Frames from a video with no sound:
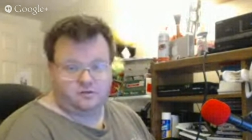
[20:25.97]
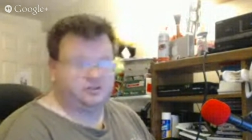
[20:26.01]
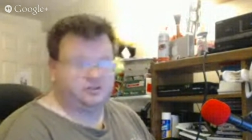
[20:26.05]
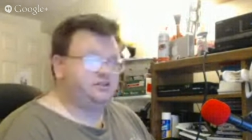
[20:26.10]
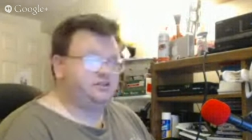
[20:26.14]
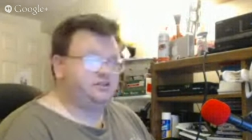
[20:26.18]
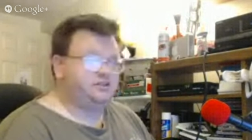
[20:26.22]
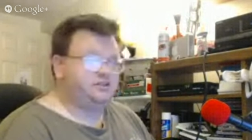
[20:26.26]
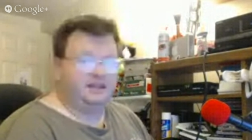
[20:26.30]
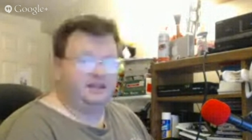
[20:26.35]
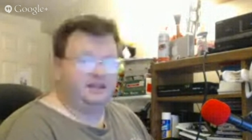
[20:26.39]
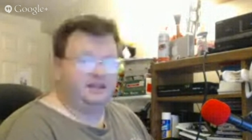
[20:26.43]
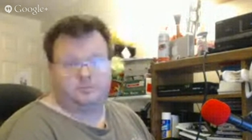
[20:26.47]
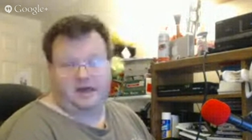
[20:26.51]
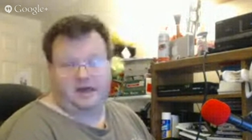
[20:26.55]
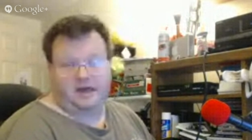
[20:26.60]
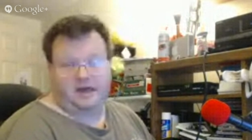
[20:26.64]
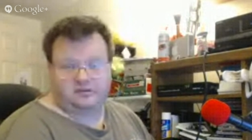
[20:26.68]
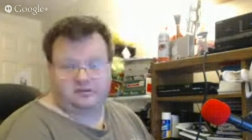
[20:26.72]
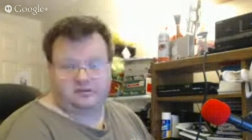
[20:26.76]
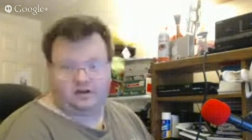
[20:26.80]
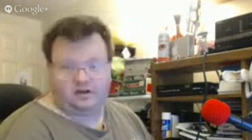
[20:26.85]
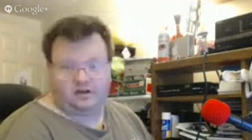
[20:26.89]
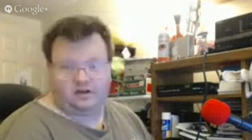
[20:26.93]
which then
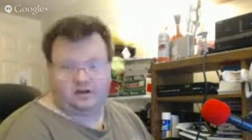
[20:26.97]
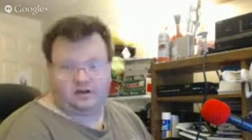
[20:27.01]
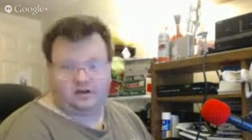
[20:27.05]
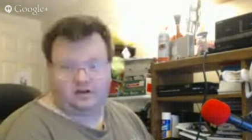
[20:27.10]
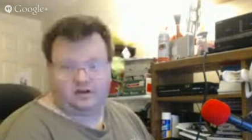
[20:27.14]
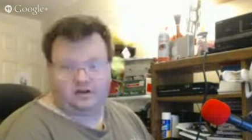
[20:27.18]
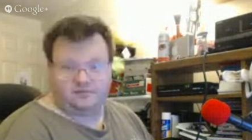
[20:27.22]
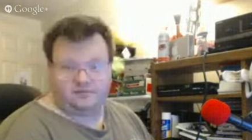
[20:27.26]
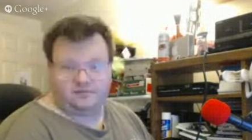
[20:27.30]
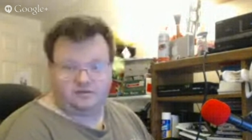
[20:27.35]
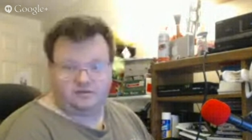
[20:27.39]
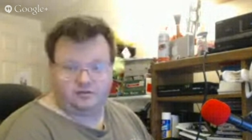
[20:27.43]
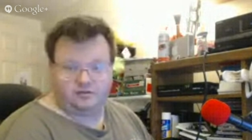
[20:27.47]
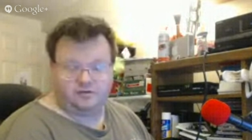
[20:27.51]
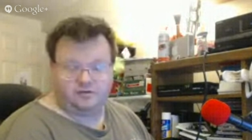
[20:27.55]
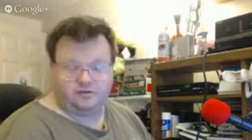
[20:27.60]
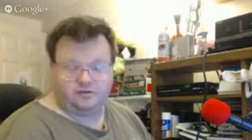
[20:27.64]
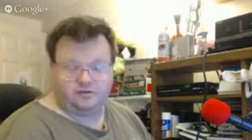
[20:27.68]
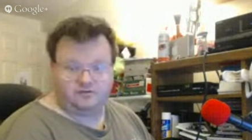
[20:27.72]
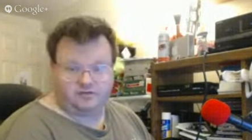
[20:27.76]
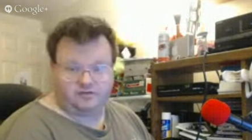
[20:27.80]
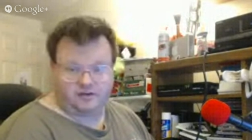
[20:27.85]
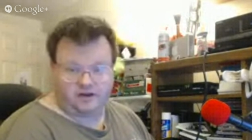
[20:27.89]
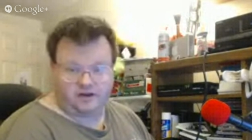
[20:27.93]
gets passed on
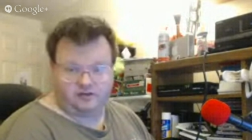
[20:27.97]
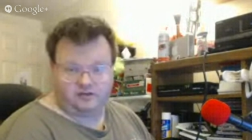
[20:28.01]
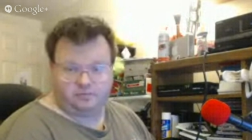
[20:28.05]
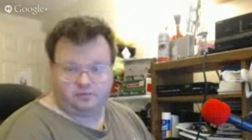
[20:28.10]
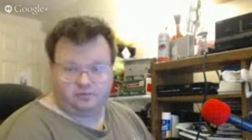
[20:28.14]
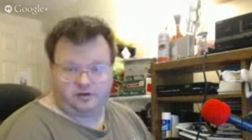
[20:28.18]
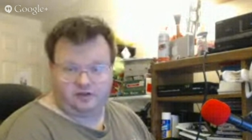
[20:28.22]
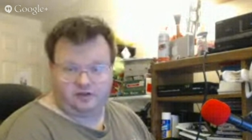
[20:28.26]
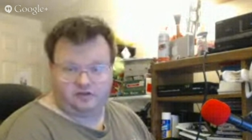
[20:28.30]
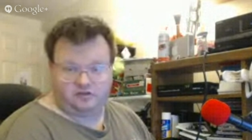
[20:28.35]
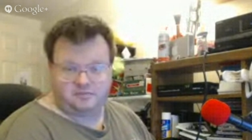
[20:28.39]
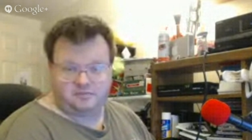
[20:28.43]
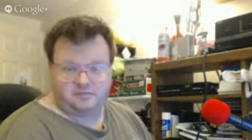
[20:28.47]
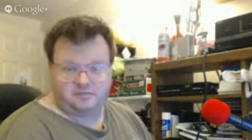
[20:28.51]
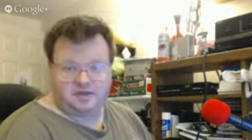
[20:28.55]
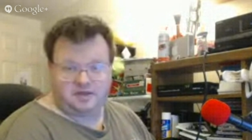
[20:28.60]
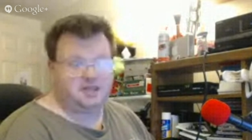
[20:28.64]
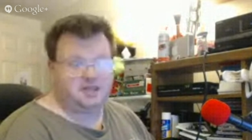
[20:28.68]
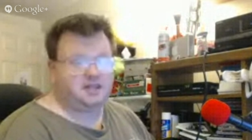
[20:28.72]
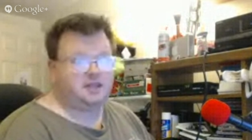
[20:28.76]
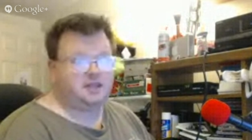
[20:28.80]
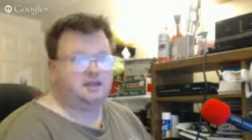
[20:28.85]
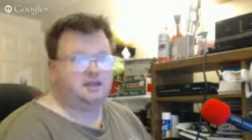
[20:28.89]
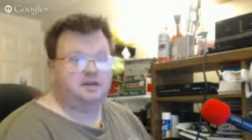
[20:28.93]
through Friends Plus
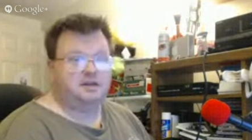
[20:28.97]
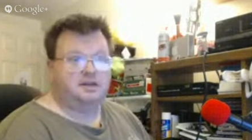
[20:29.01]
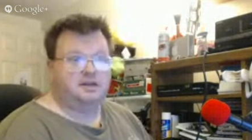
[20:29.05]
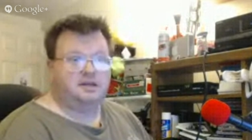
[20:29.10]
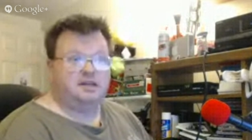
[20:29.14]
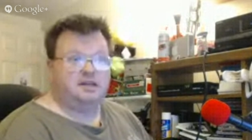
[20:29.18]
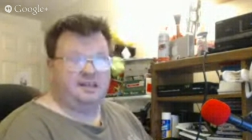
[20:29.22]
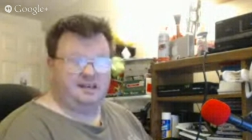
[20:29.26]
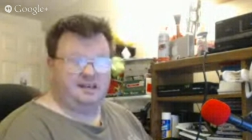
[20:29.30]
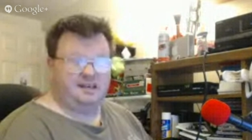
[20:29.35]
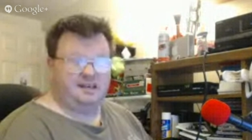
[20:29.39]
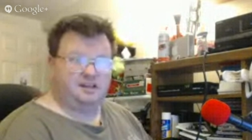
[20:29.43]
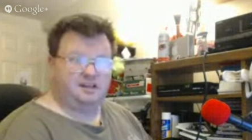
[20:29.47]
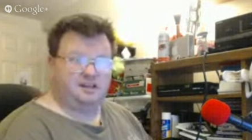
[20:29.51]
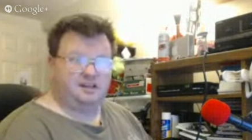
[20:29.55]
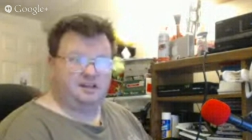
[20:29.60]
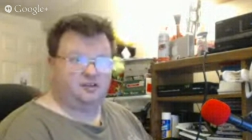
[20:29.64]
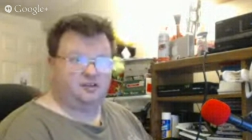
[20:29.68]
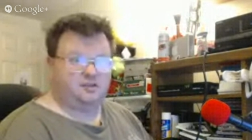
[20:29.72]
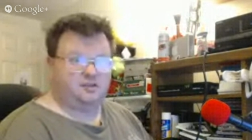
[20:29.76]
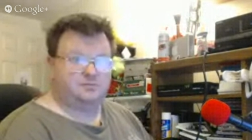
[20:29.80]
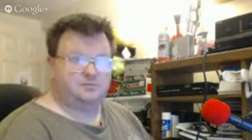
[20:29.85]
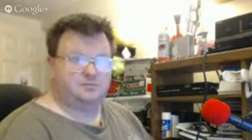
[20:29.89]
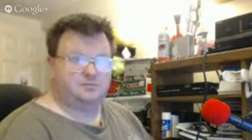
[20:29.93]
Me. It
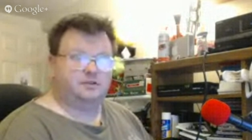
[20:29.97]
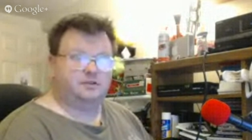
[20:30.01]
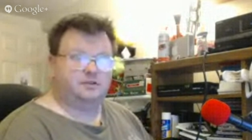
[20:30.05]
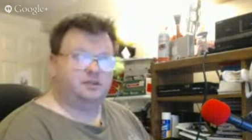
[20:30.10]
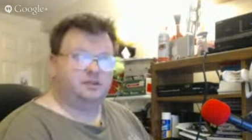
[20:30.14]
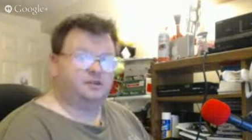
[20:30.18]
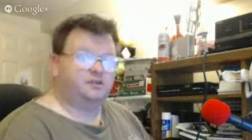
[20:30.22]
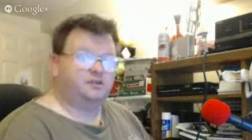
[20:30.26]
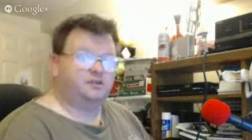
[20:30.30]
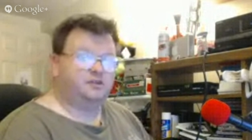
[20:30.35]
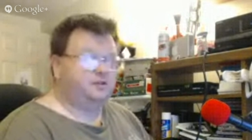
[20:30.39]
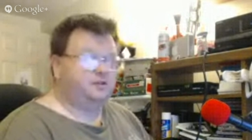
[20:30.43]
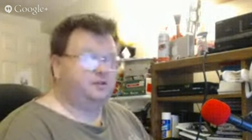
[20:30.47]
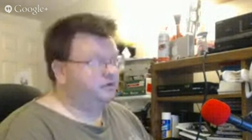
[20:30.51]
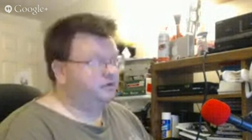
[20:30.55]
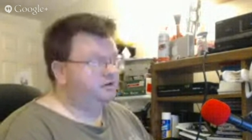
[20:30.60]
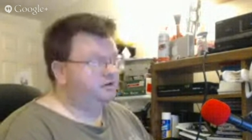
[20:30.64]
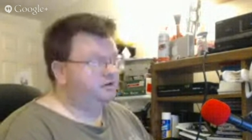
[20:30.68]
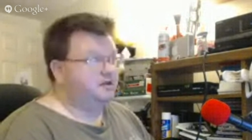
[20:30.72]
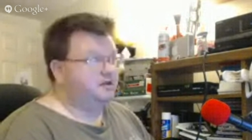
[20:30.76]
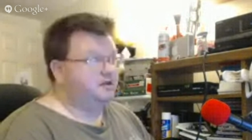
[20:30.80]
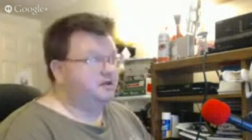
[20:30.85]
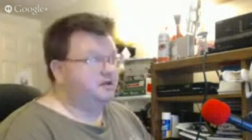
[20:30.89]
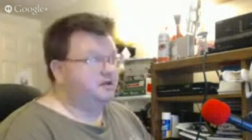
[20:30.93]
is, let's see, what
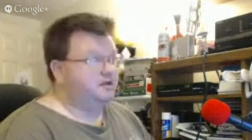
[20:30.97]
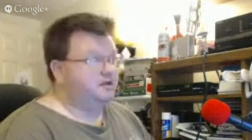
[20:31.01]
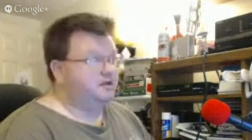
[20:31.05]
is it?